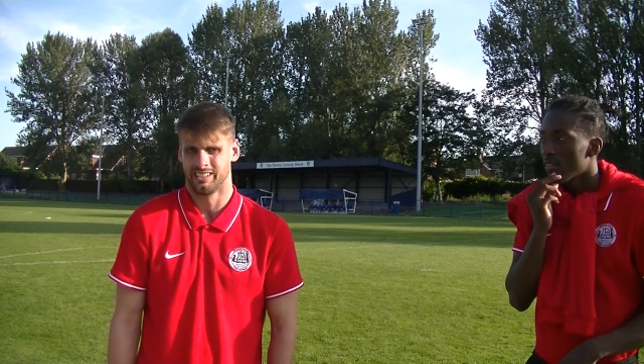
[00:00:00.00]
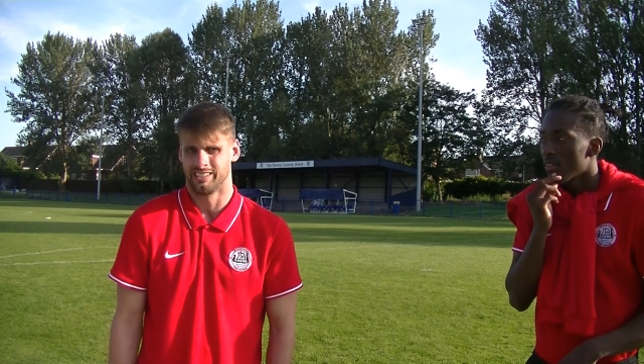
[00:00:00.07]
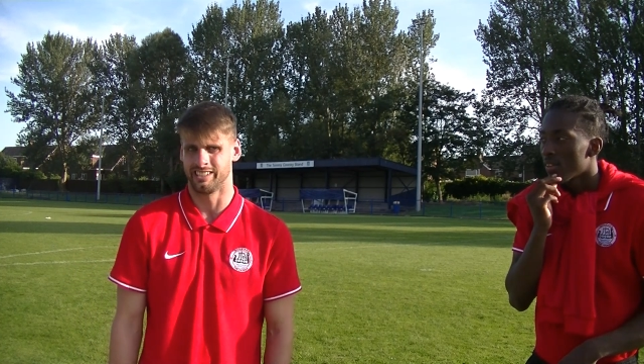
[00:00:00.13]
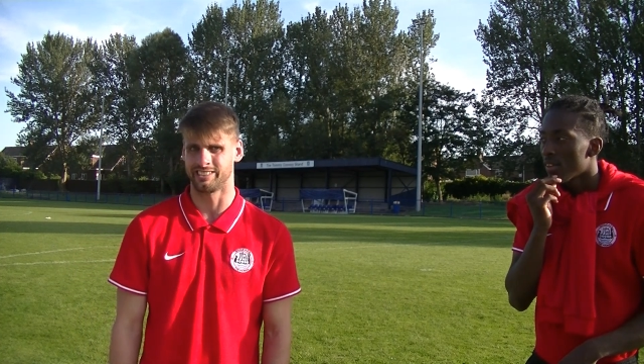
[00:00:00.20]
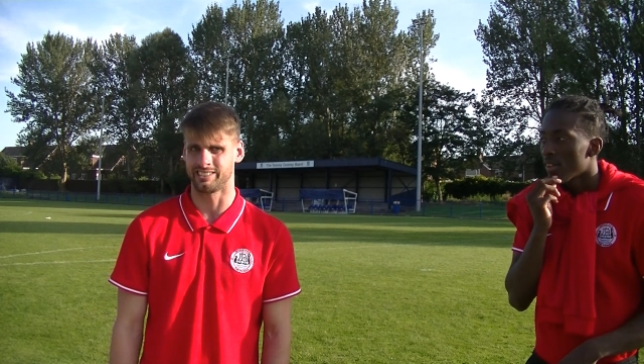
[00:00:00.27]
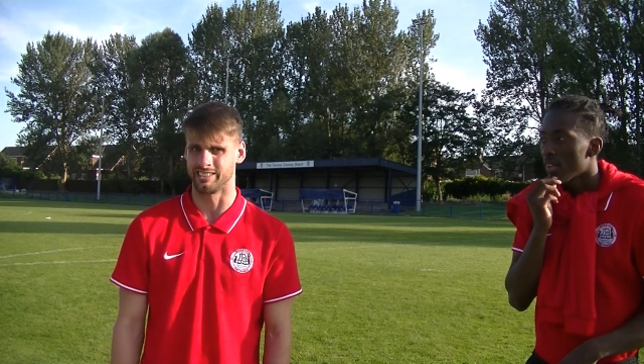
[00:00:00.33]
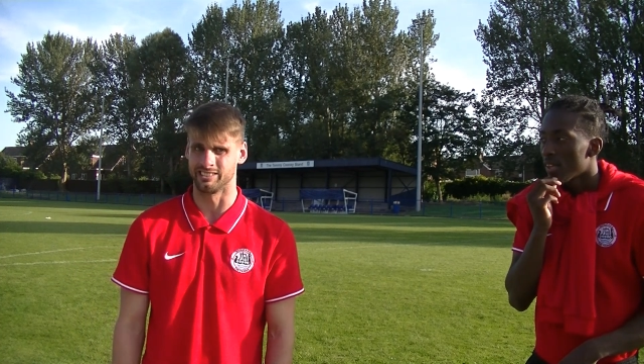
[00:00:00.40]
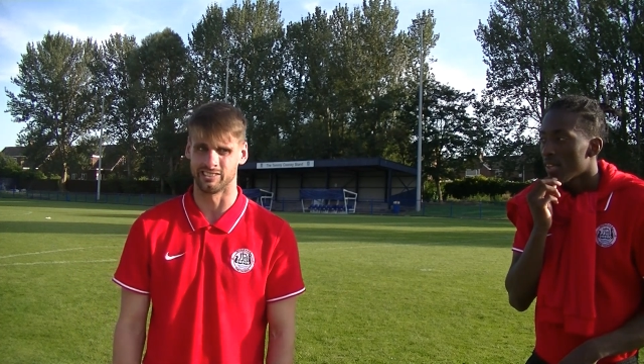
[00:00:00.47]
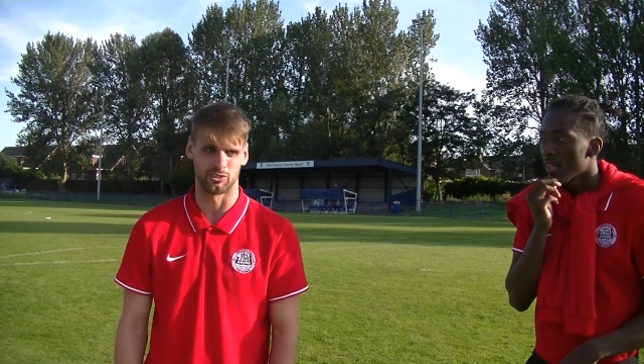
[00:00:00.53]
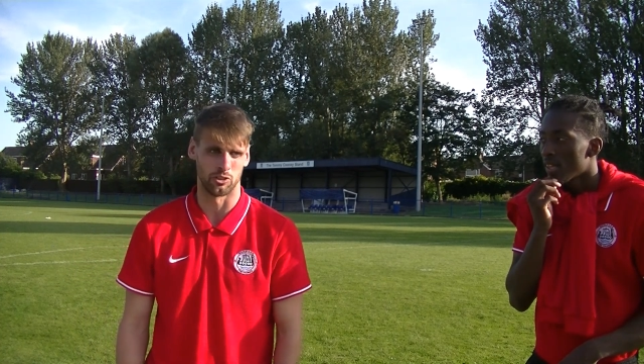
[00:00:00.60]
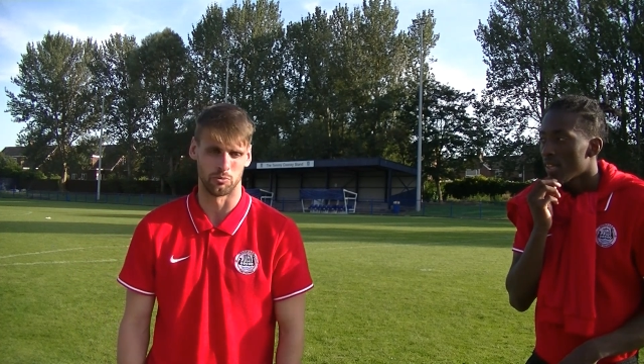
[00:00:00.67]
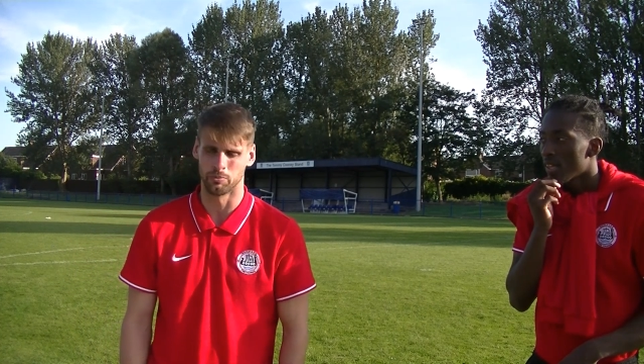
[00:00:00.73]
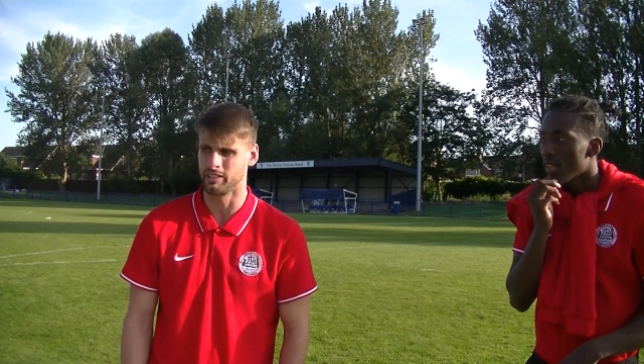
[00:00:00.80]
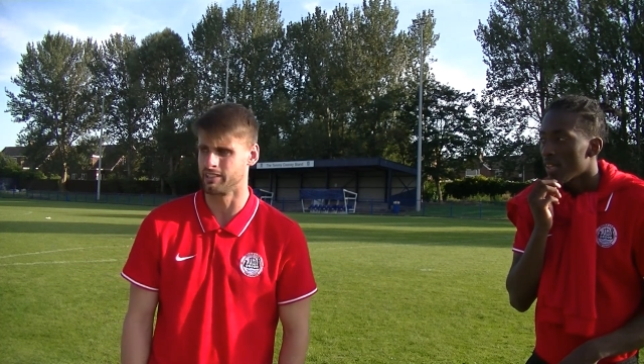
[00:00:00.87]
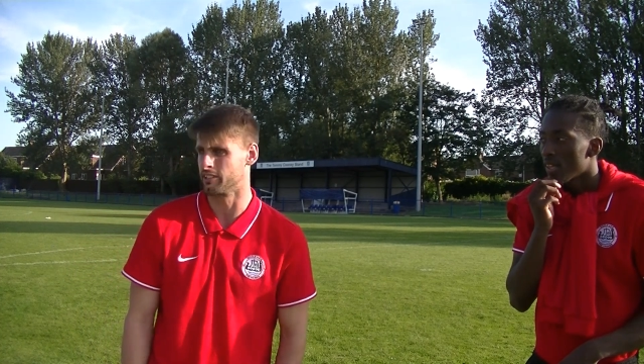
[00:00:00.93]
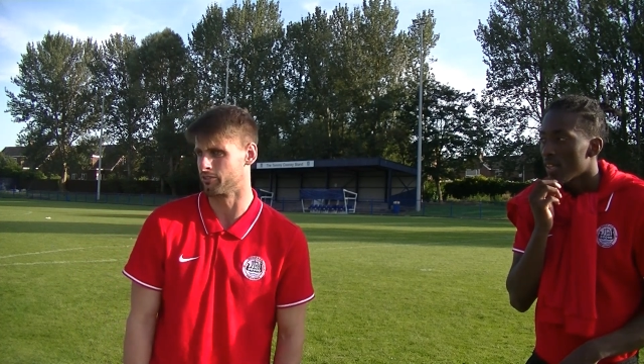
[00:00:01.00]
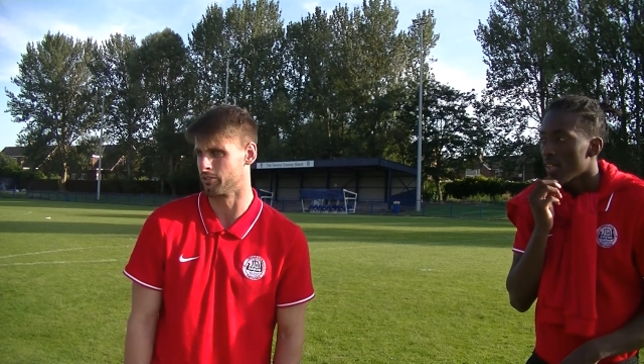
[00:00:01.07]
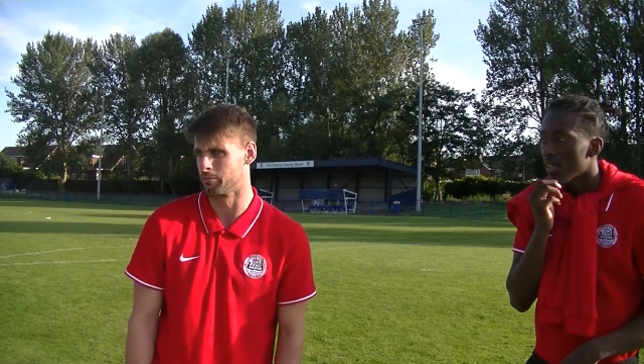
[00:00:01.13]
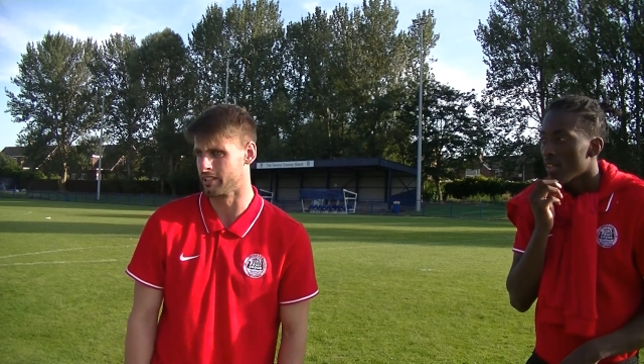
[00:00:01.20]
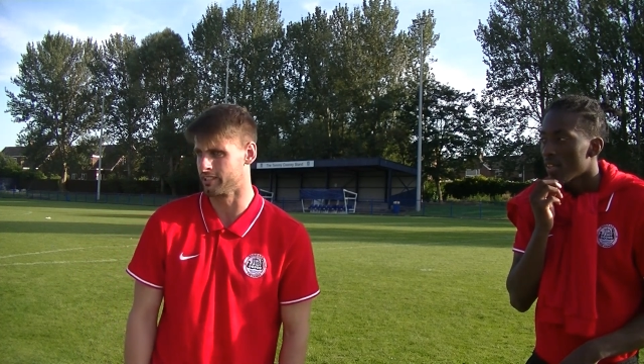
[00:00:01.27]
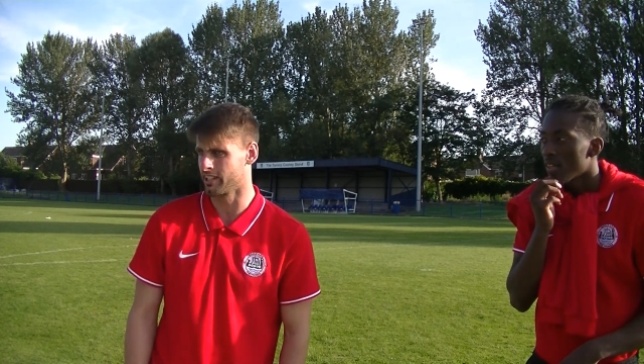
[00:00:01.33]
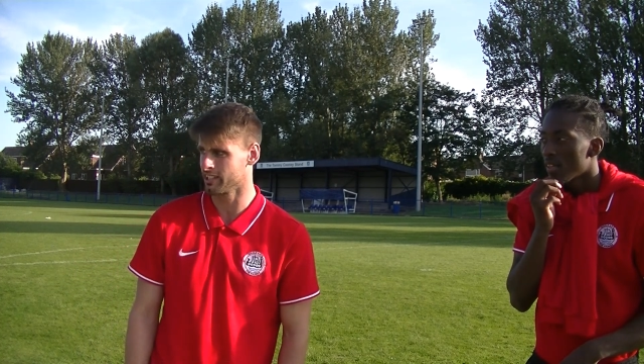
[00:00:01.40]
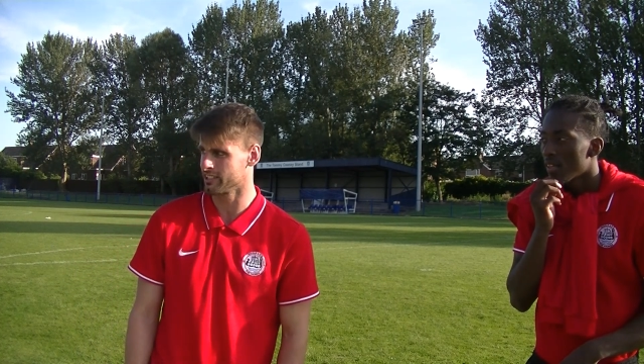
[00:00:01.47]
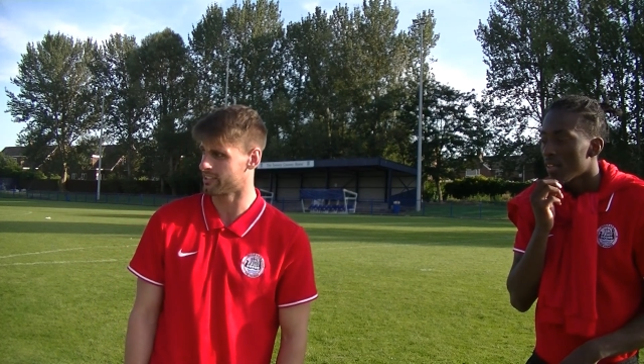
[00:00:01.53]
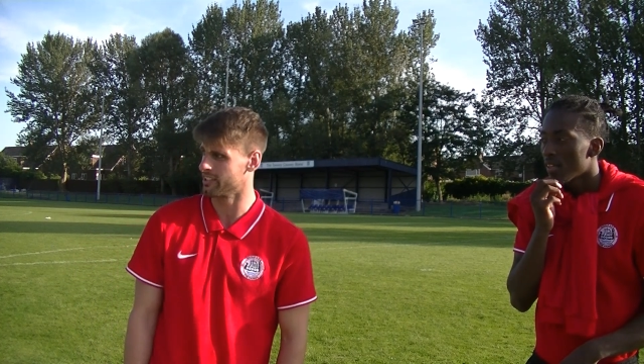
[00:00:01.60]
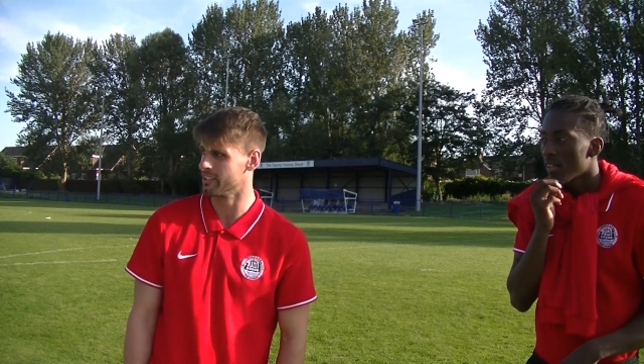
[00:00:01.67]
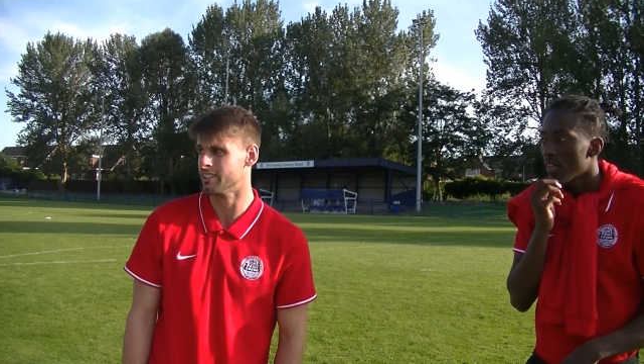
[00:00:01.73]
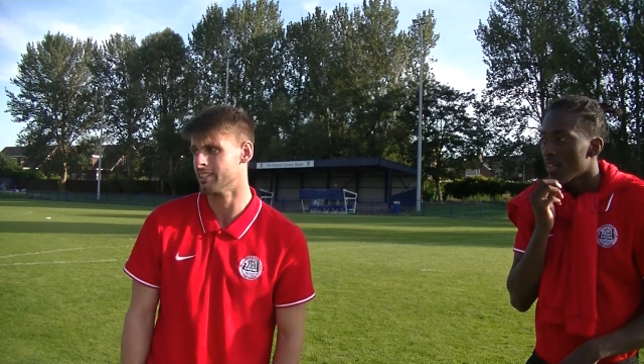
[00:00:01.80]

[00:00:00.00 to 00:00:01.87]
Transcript: This season it's a completely different mentality.